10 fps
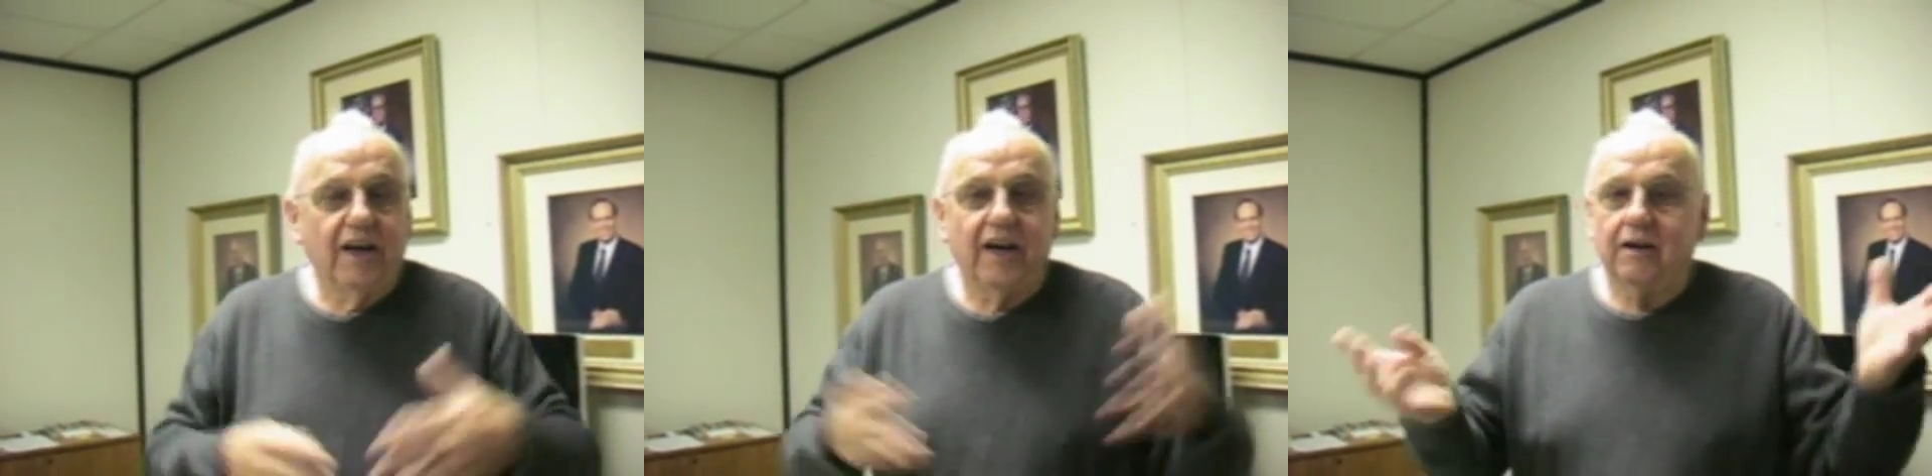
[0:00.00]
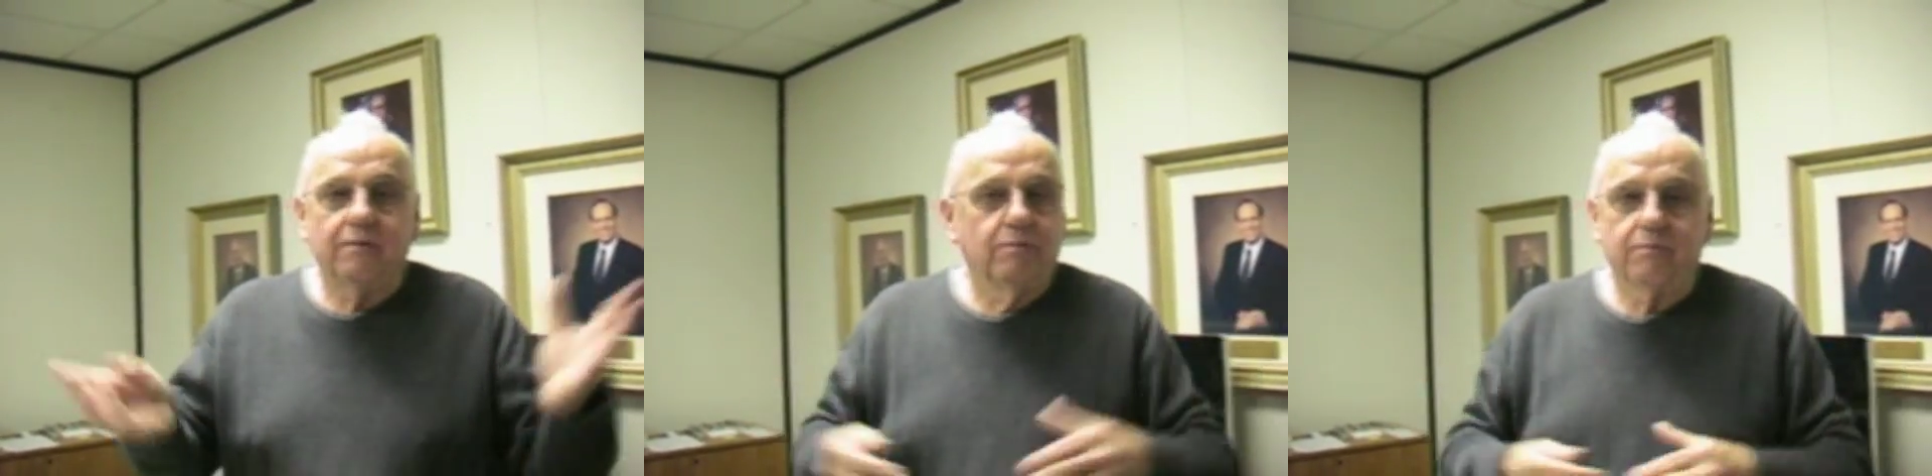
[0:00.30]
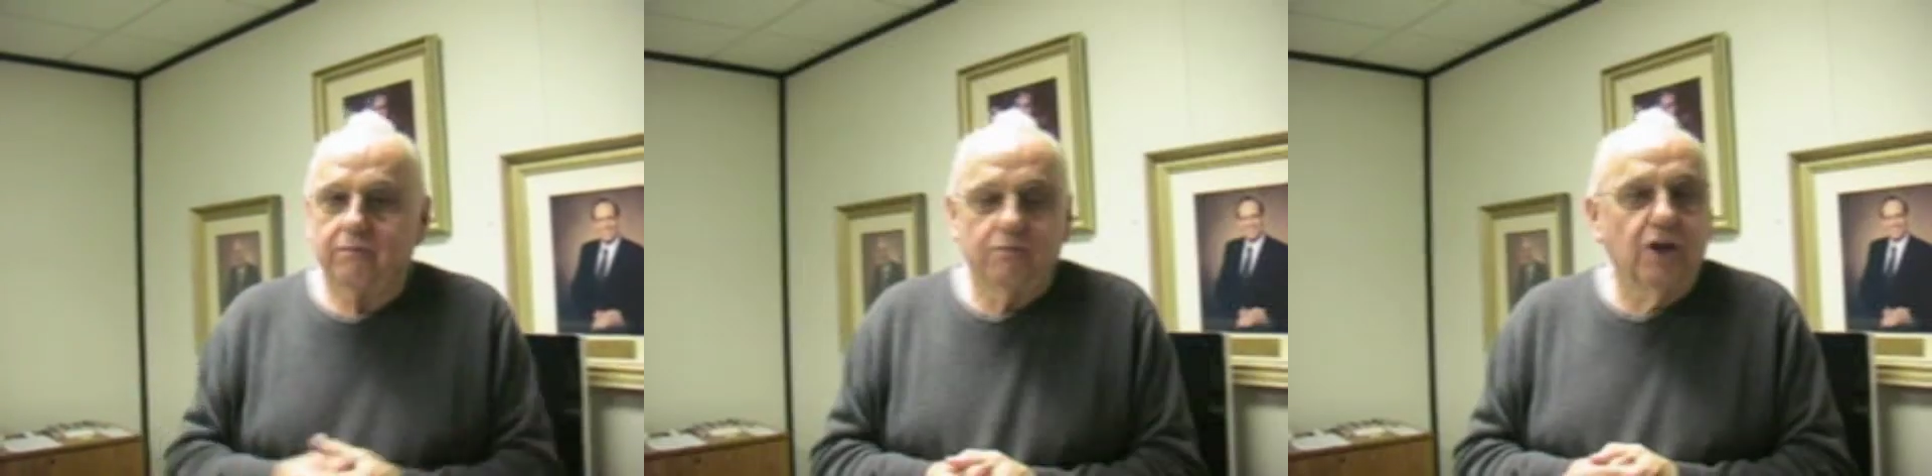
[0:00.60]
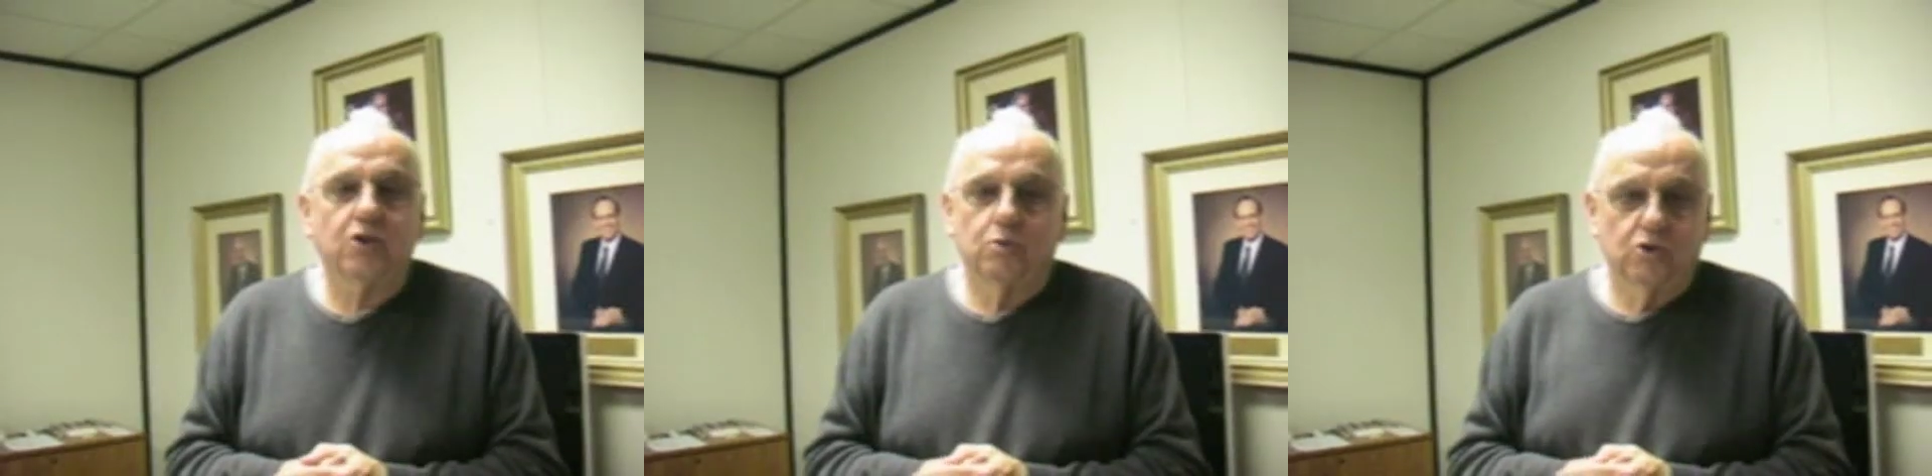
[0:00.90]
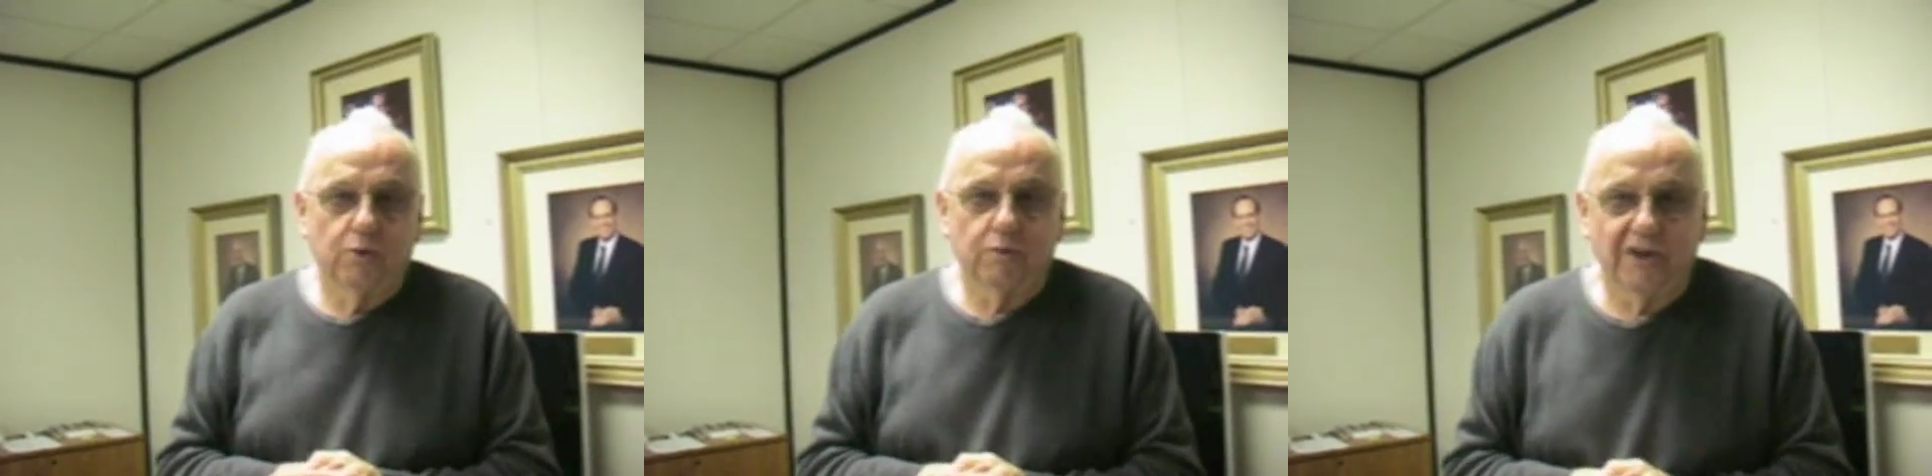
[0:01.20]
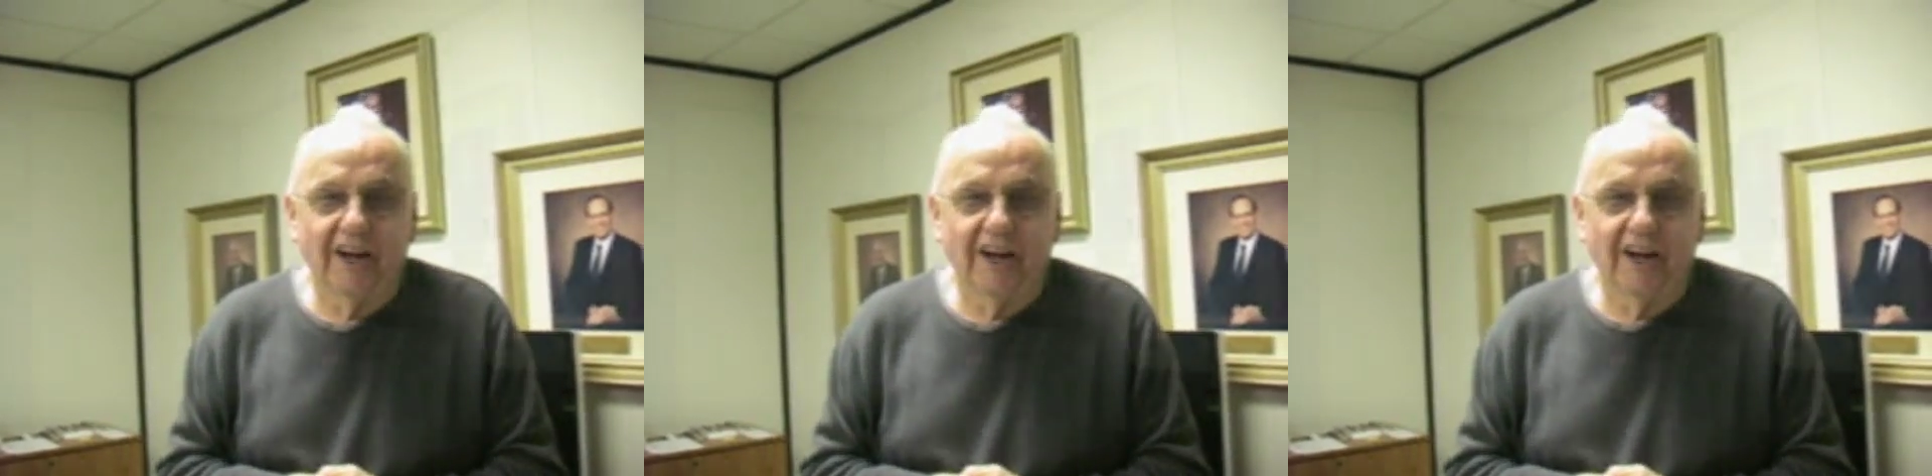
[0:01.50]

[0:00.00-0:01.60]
and nothing was moving.